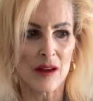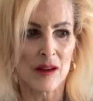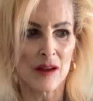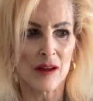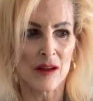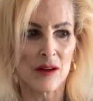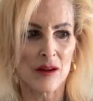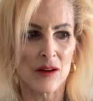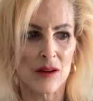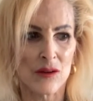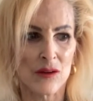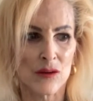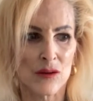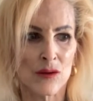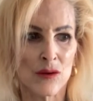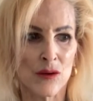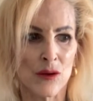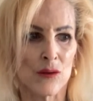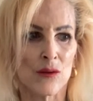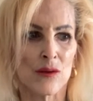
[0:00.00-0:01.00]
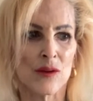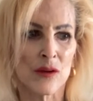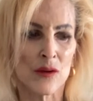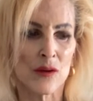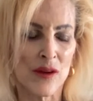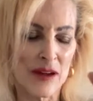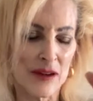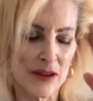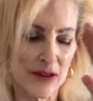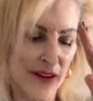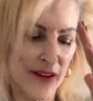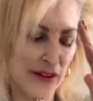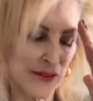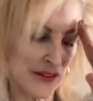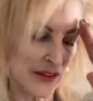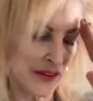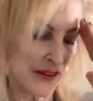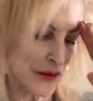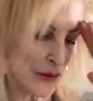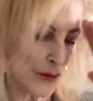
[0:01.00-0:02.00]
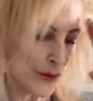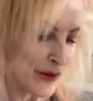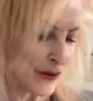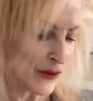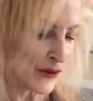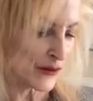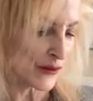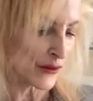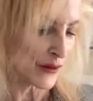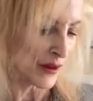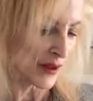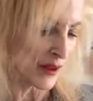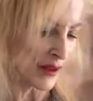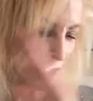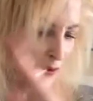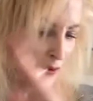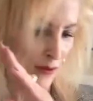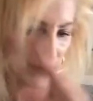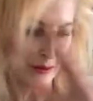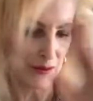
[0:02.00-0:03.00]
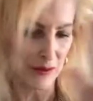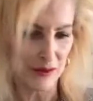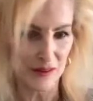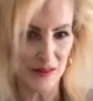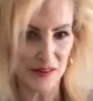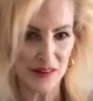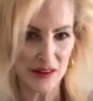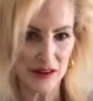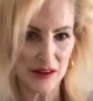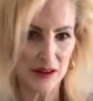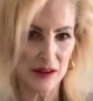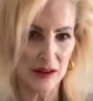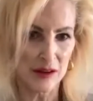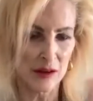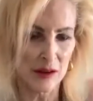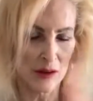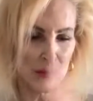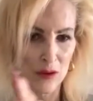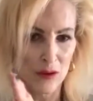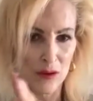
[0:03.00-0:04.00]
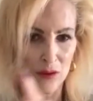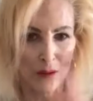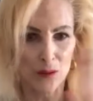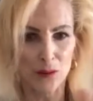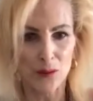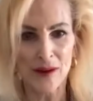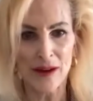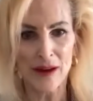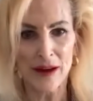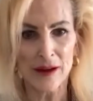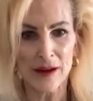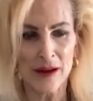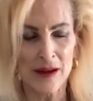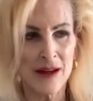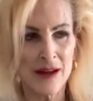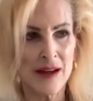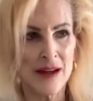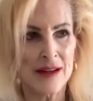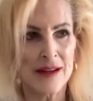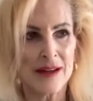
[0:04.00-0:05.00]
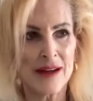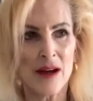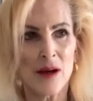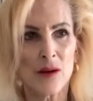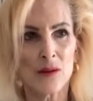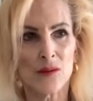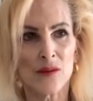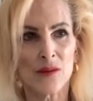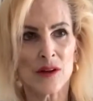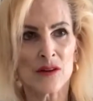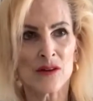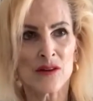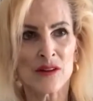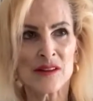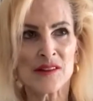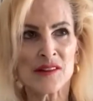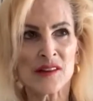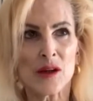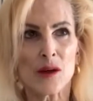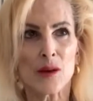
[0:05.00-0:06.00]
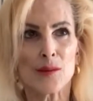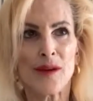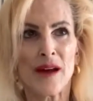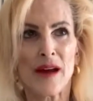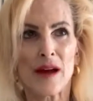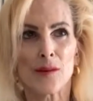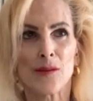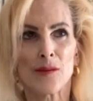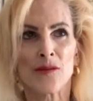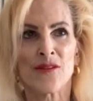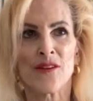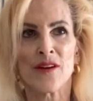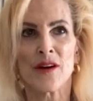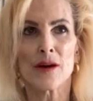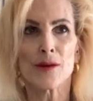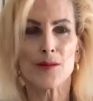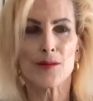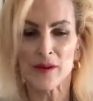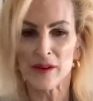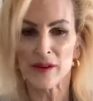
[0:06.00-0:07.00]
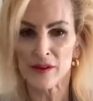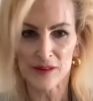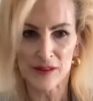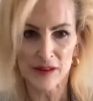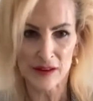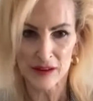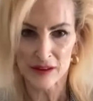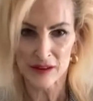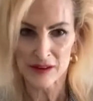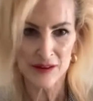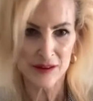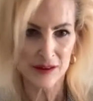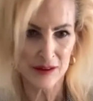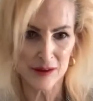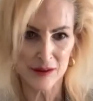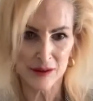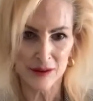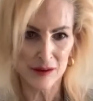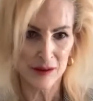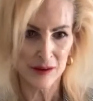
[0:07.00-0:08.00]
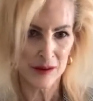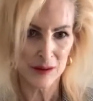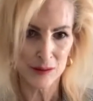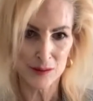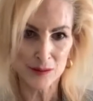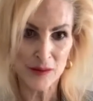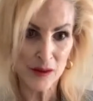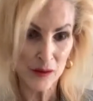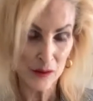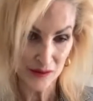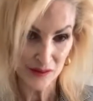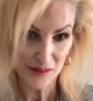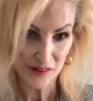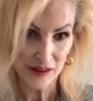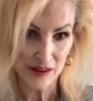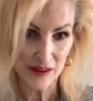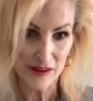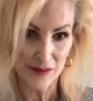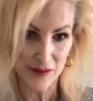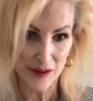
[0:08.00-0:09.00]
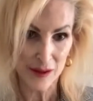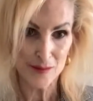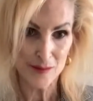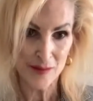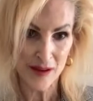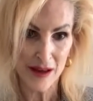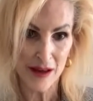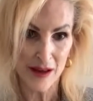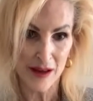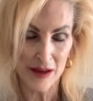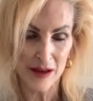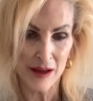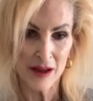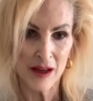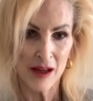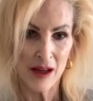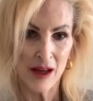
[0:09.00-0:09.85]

you know, you kind of have to switch gears along the way. Now, just to go back very briefly to, to music, if I may,